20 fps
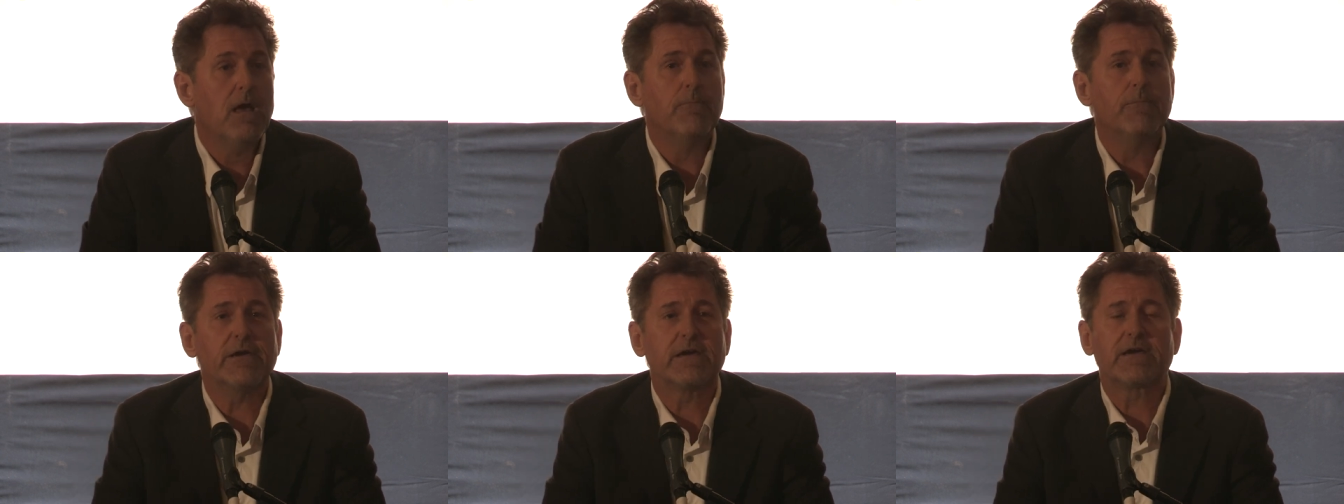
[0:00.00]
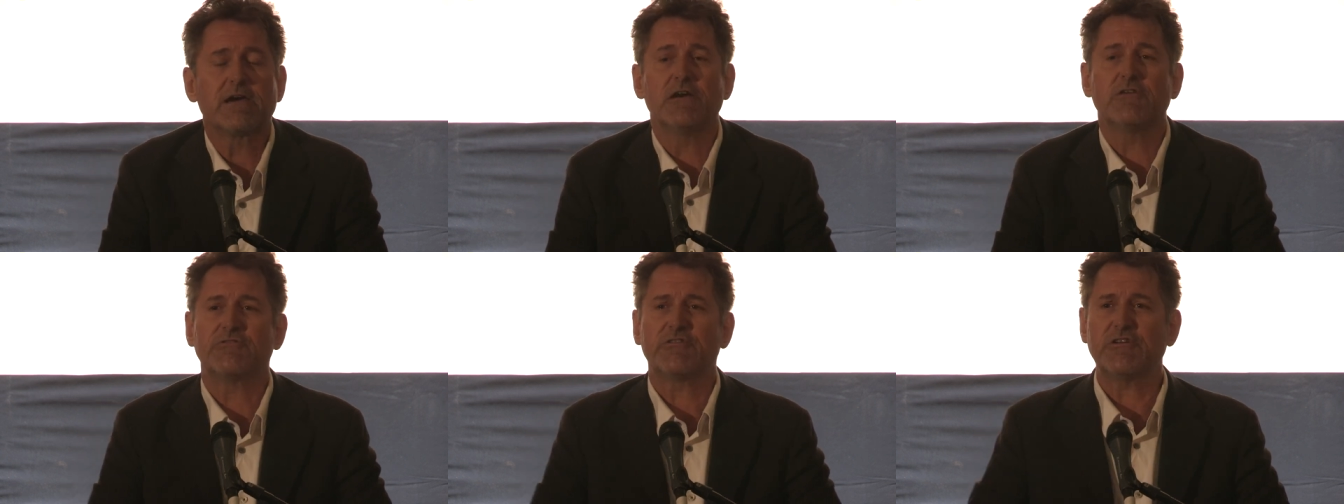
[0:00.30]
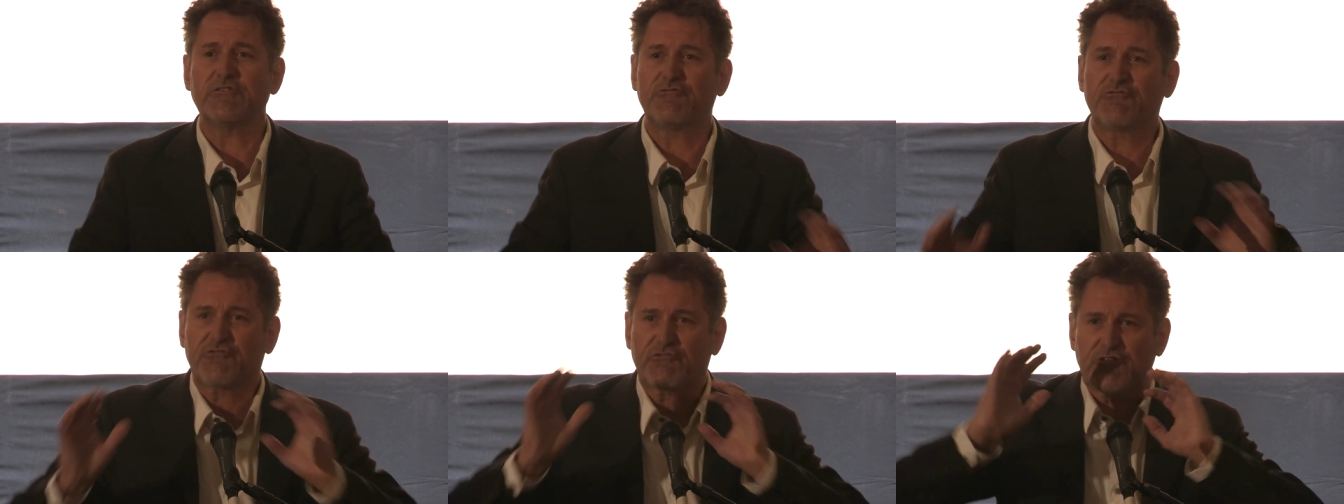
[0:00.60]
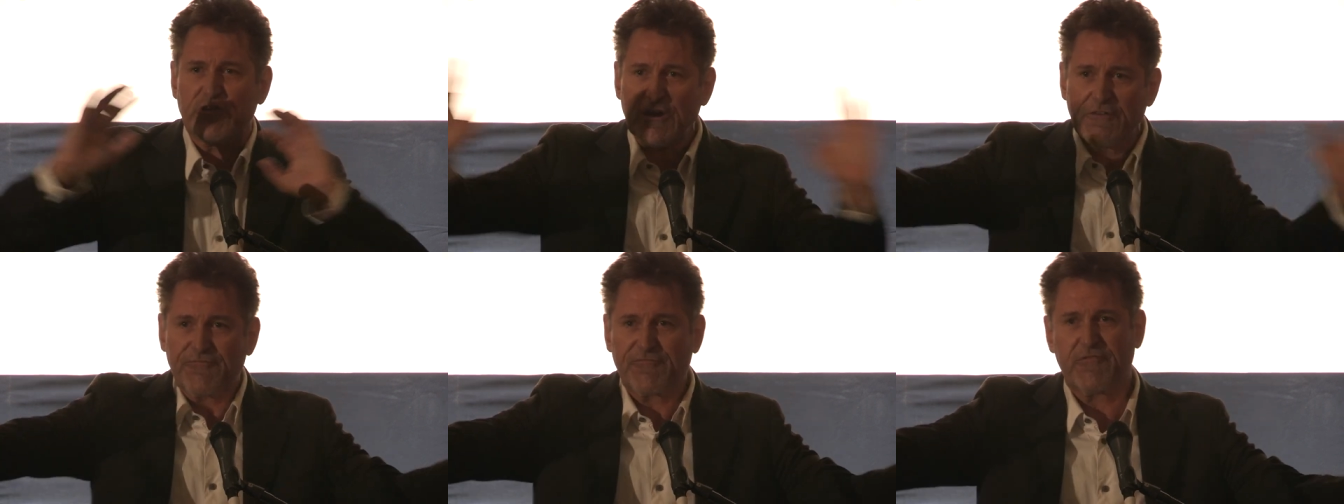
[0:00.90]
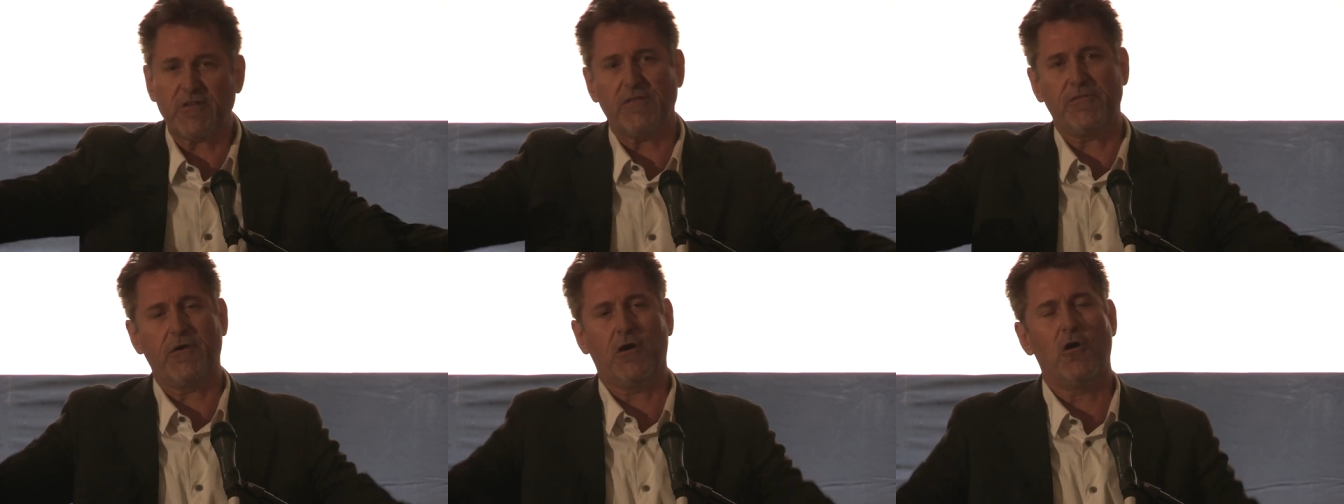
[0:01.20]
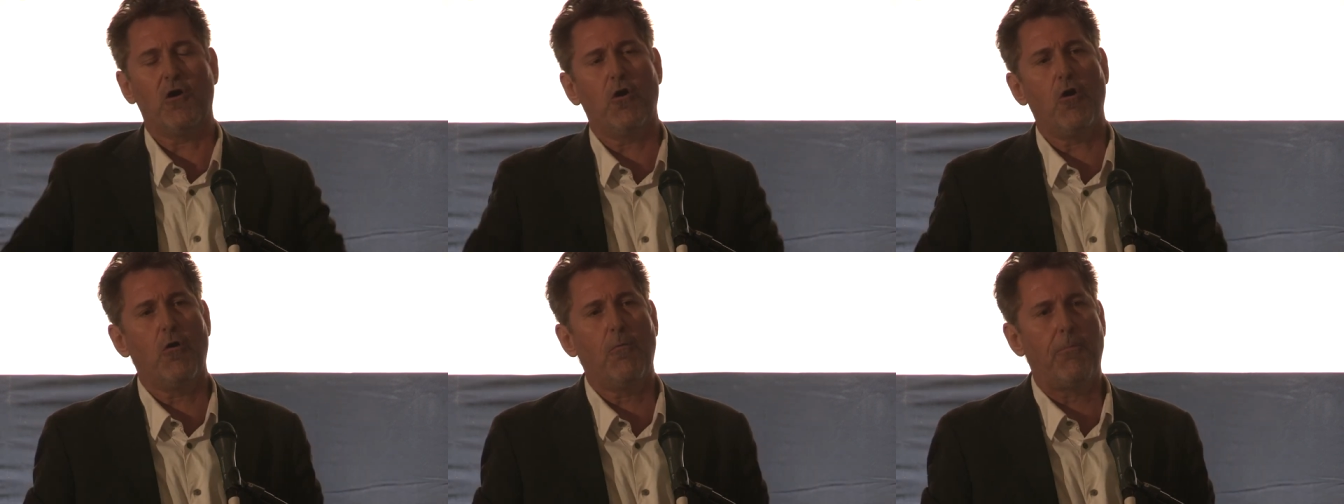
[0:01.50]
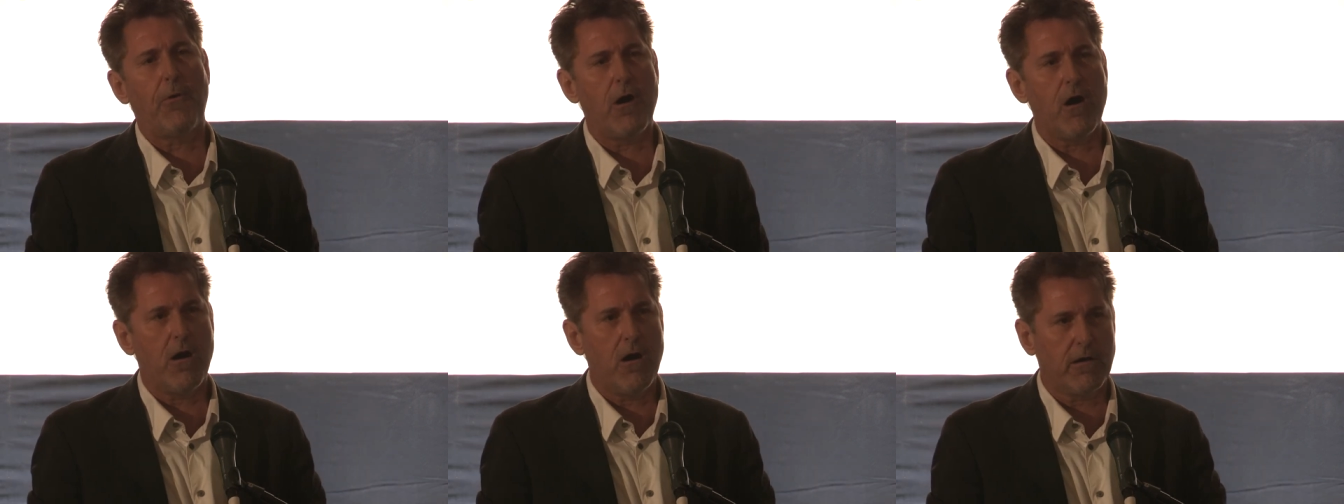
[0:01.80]
because it shifted the
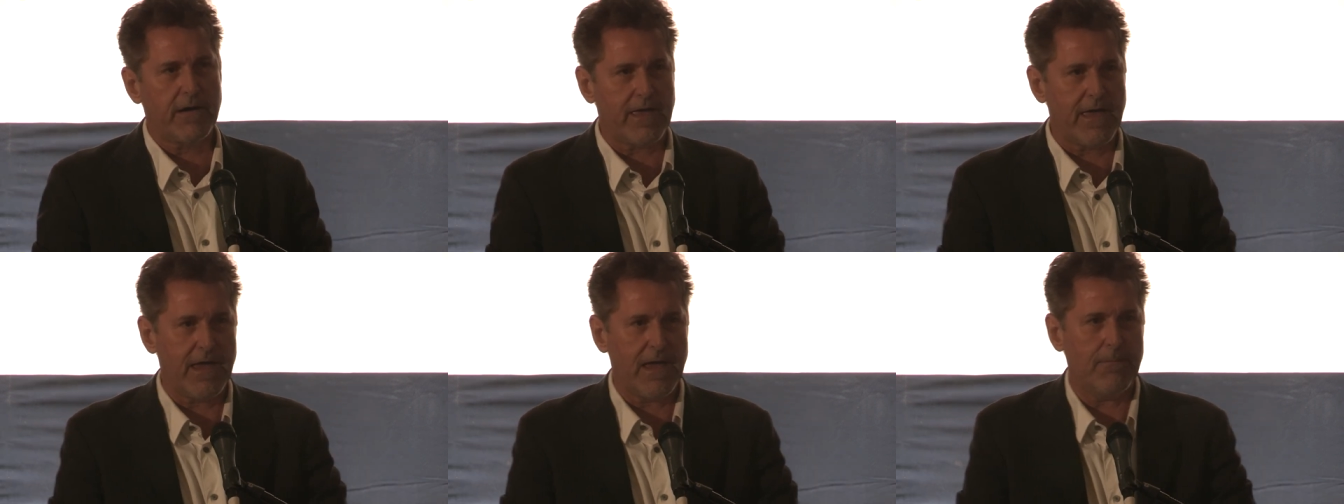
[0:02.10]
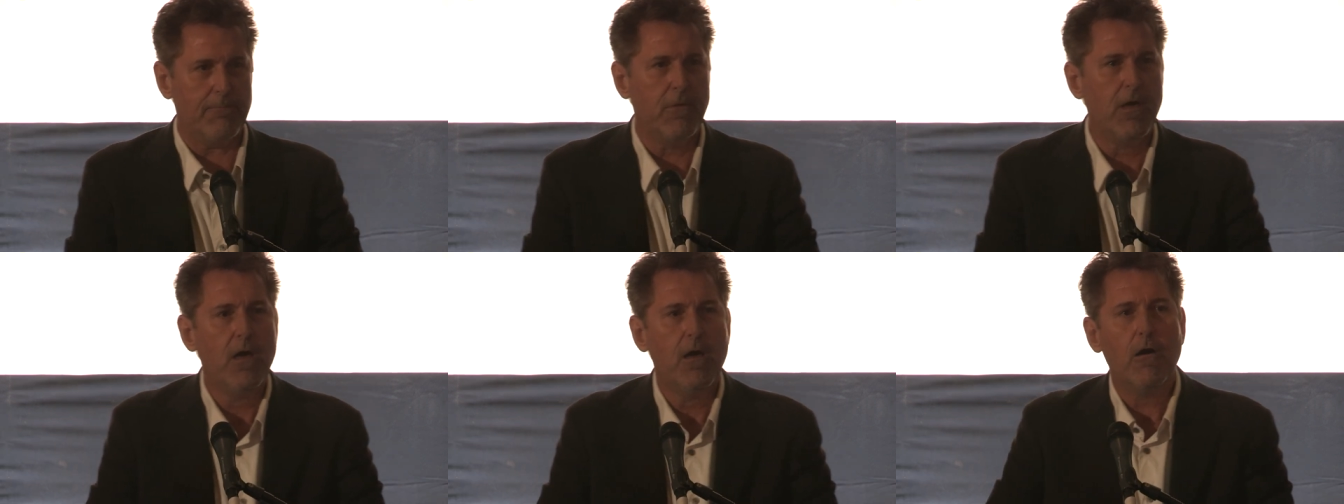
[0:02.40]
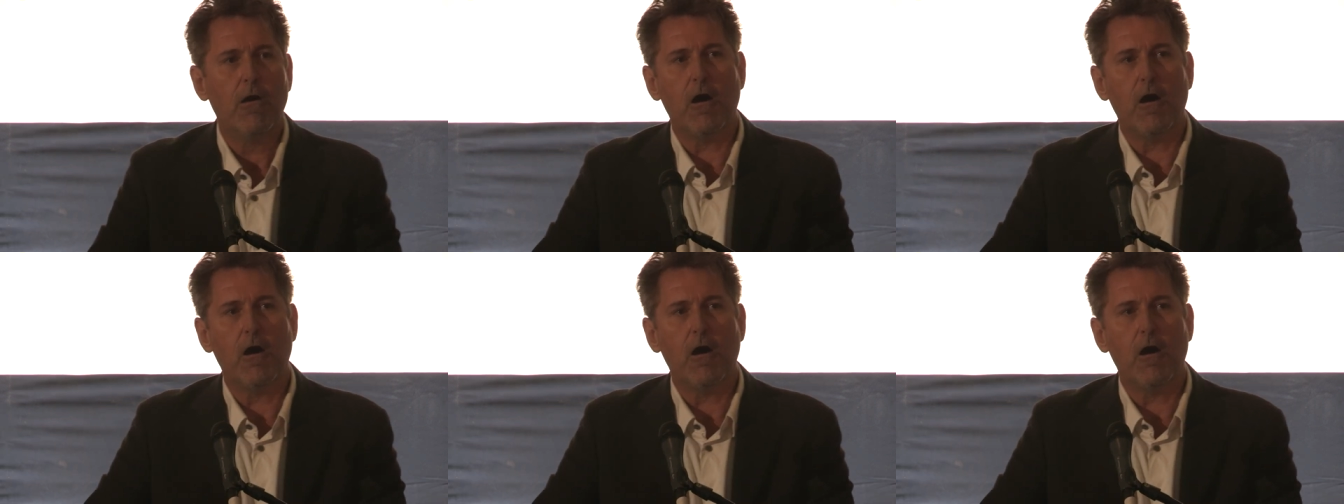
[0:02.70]
whole ballgame